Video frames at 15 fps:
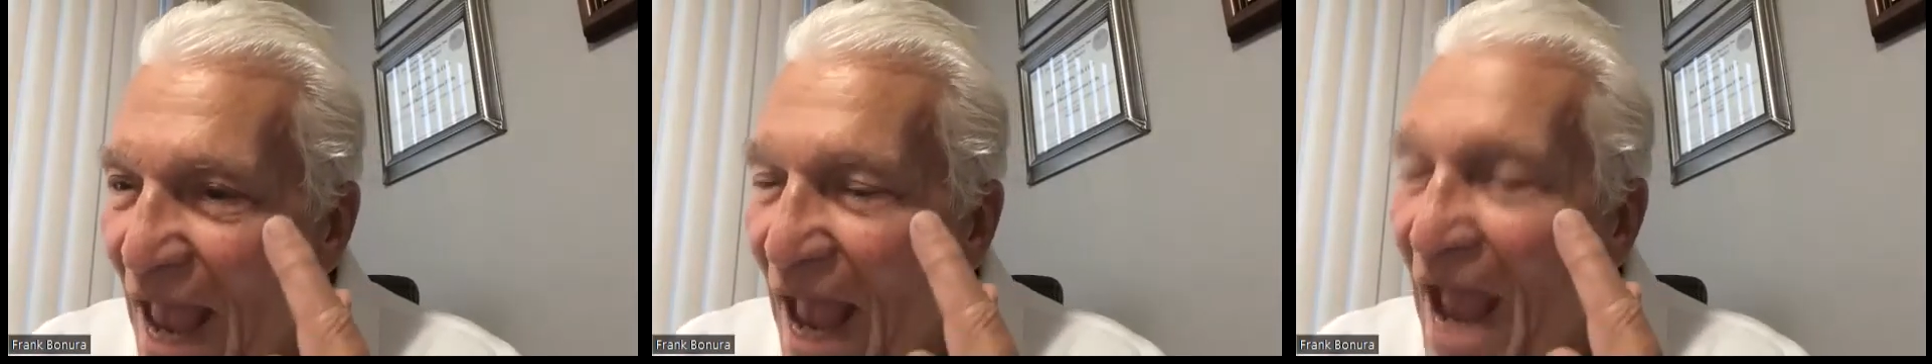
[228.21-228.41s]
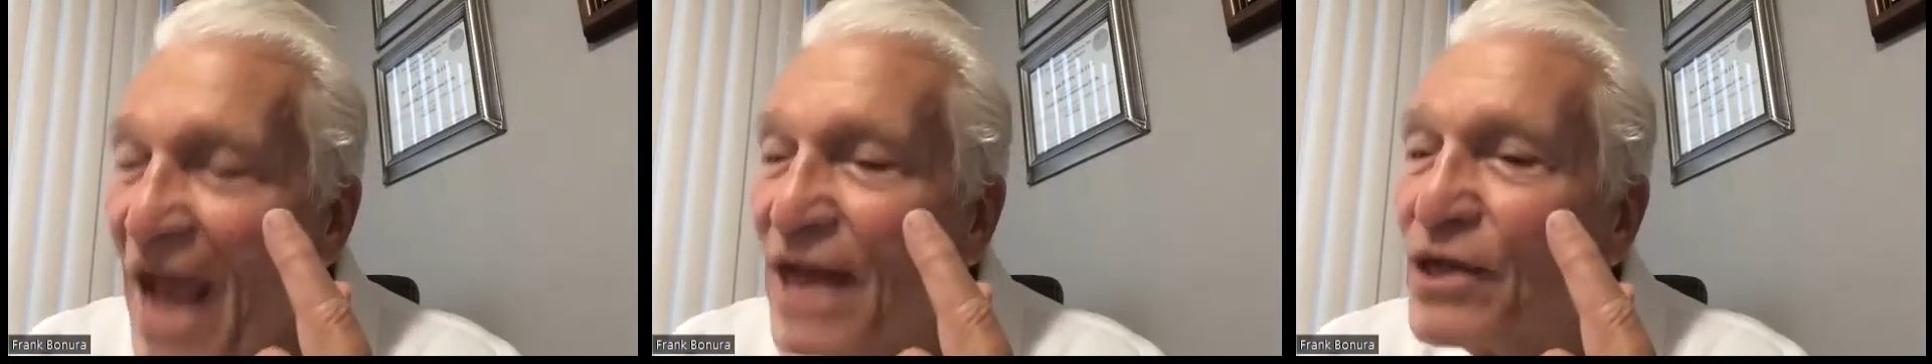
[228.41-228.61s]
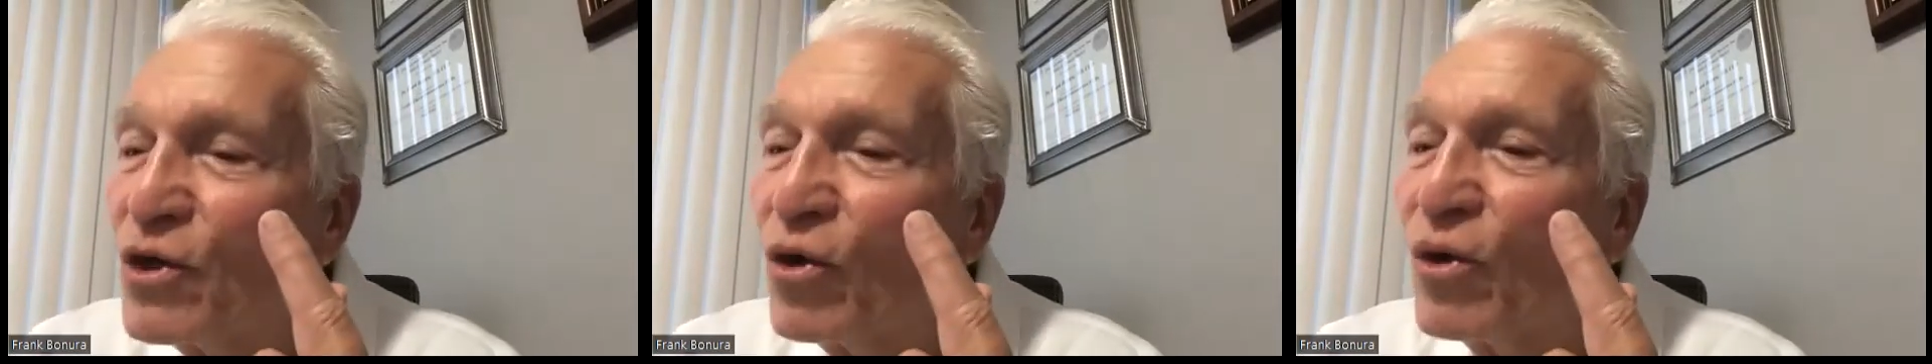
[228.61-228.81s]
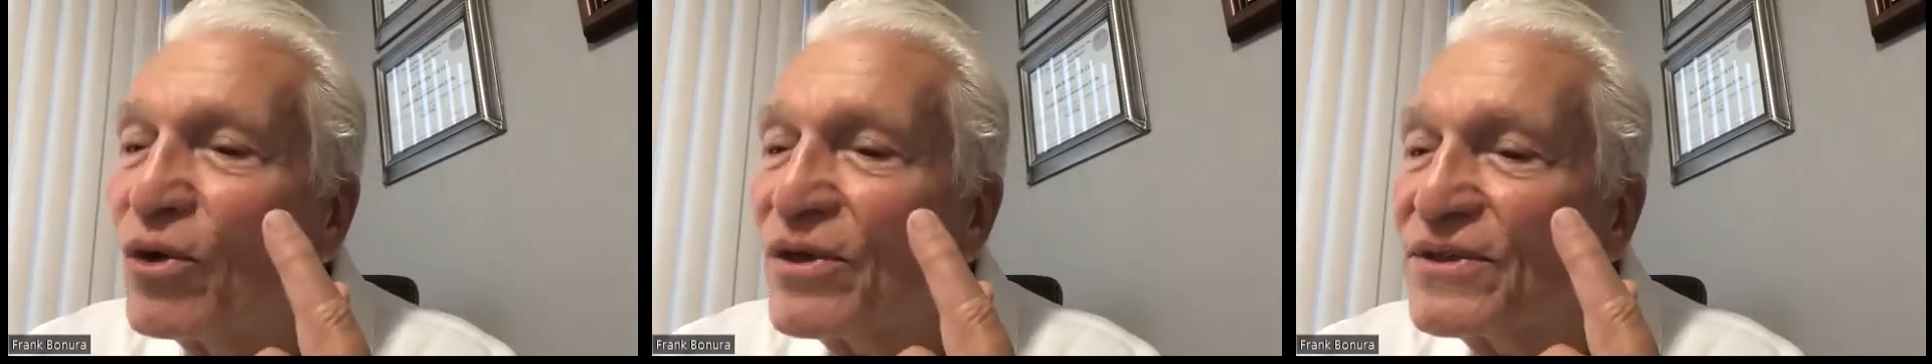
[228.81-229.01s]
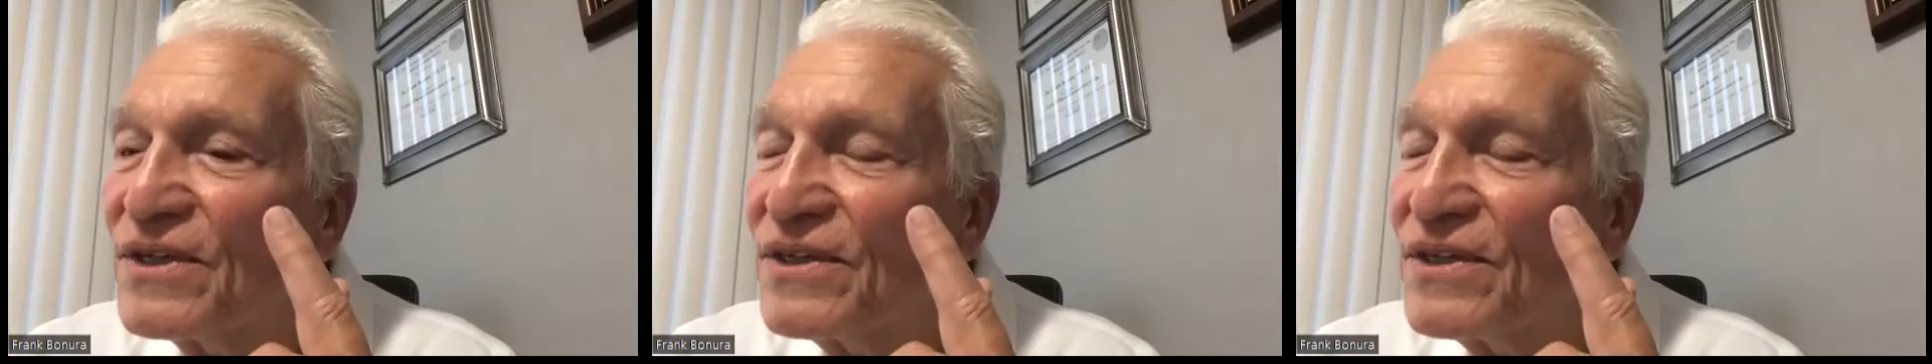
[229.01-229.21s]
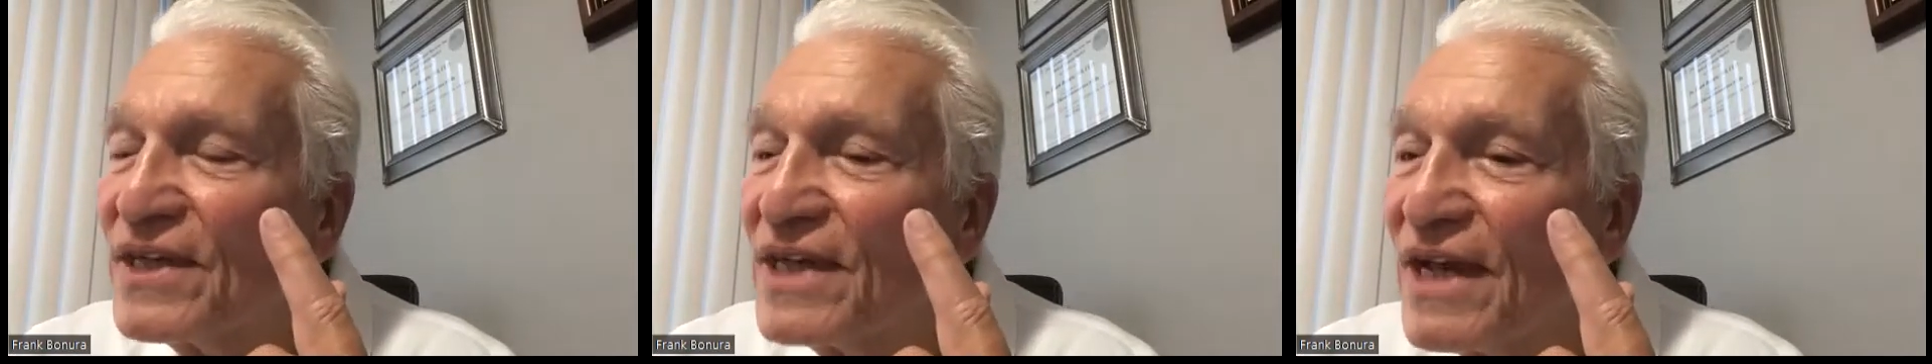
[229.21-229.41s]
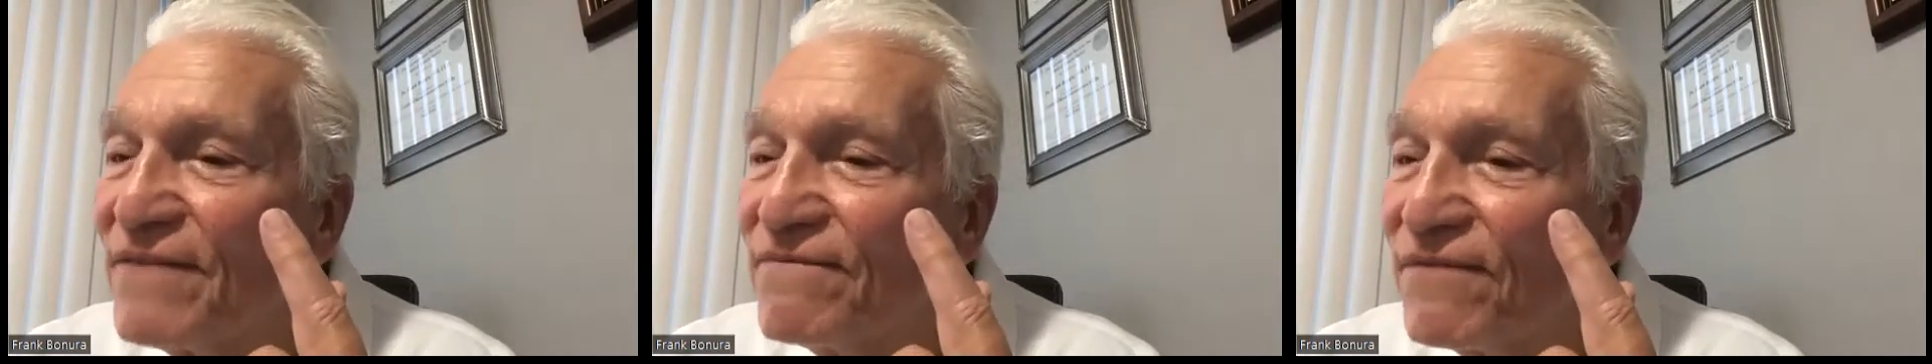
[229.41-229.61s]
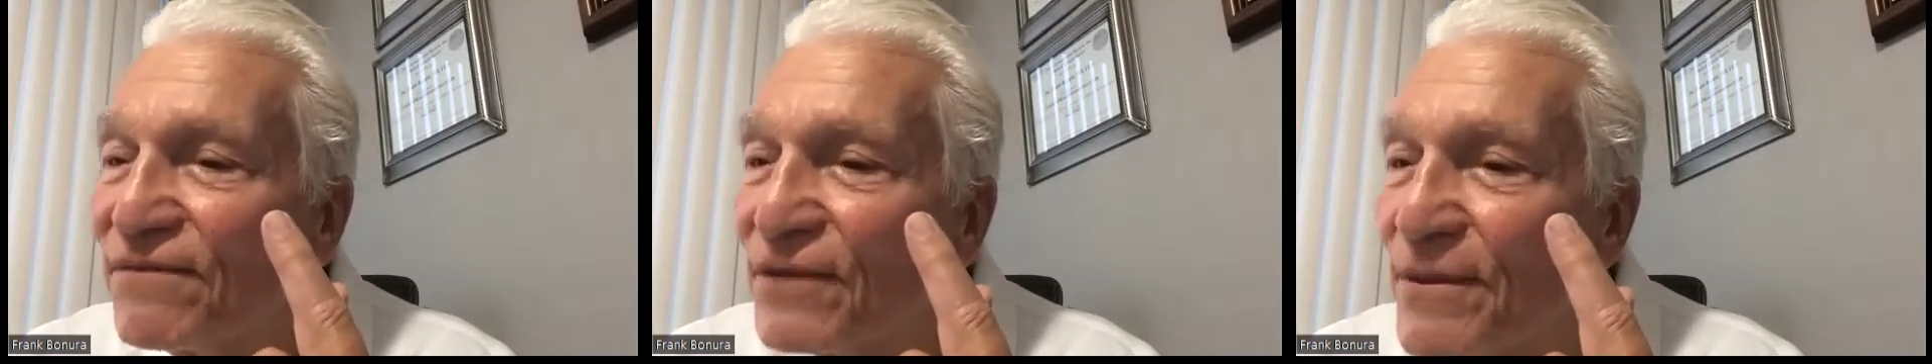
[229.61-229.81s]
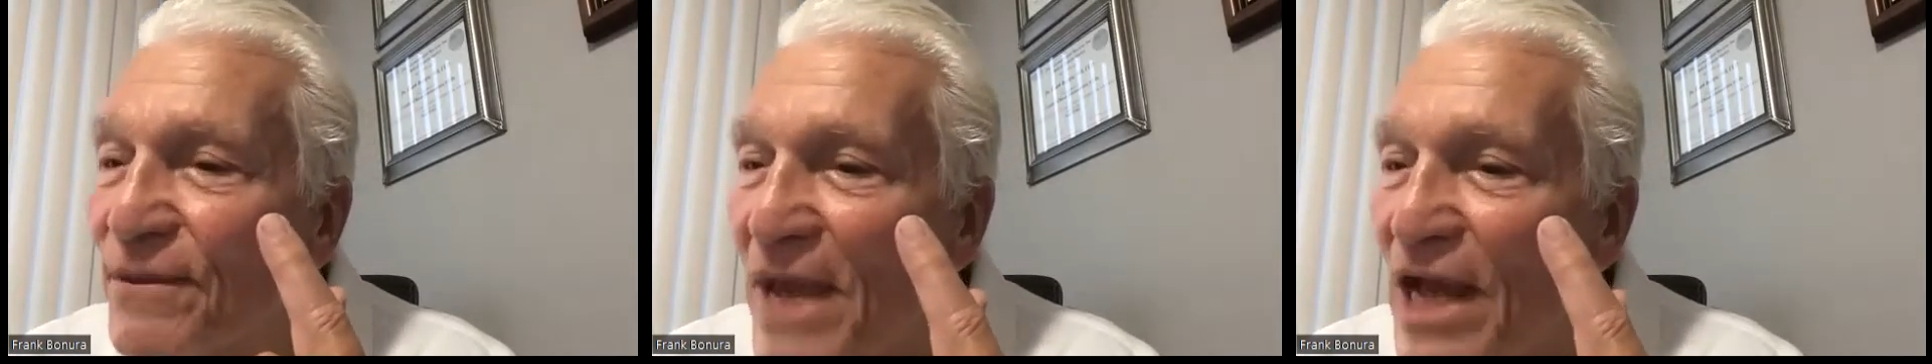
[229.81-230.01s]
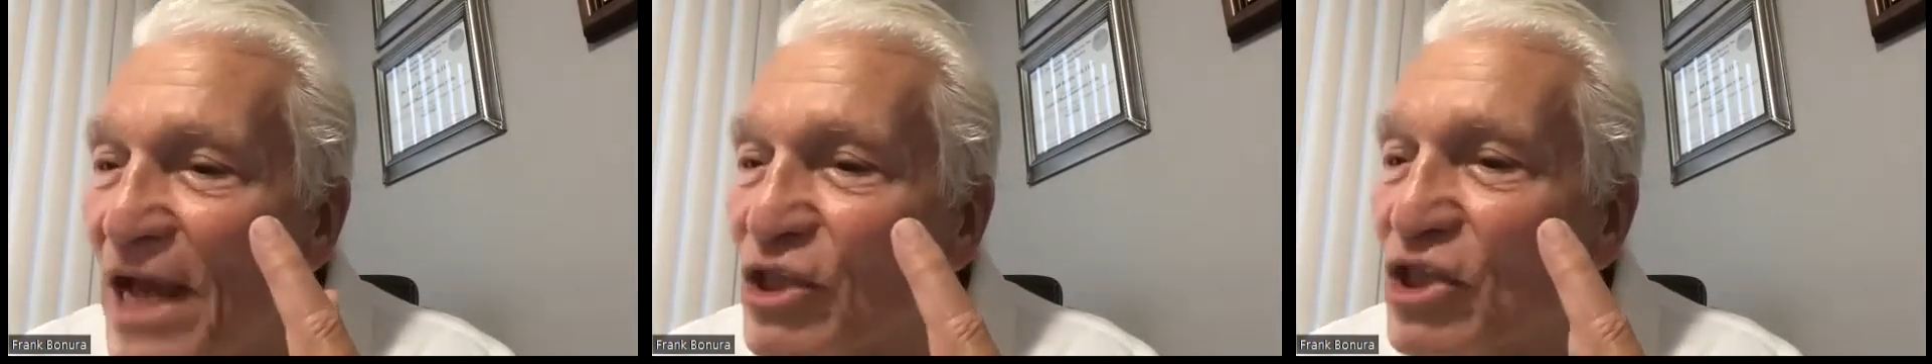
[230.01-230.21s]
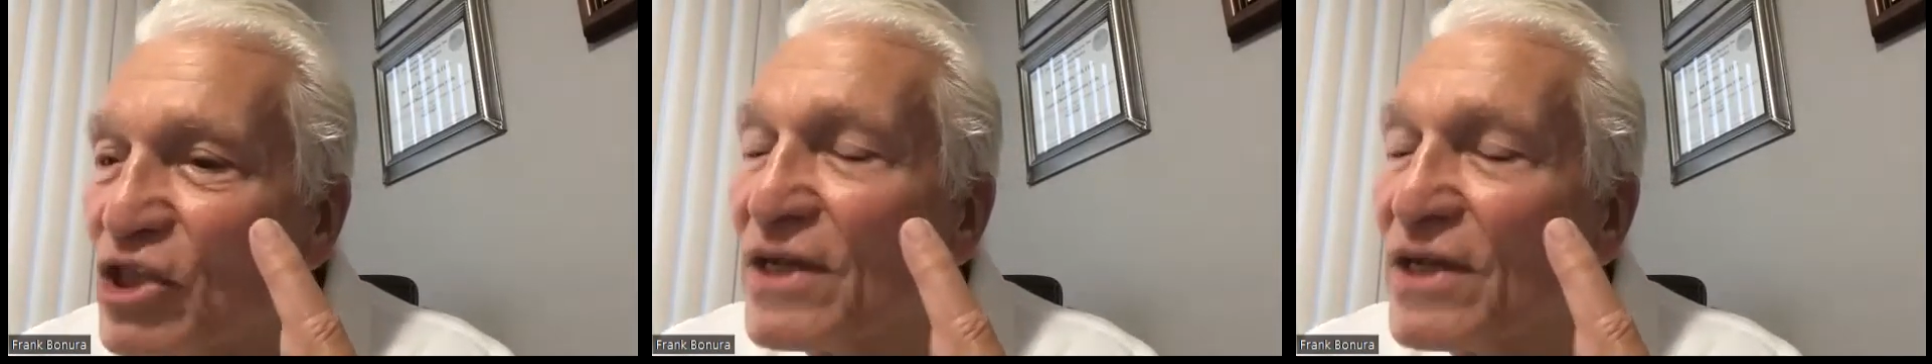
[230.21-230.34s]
and causes an inflammation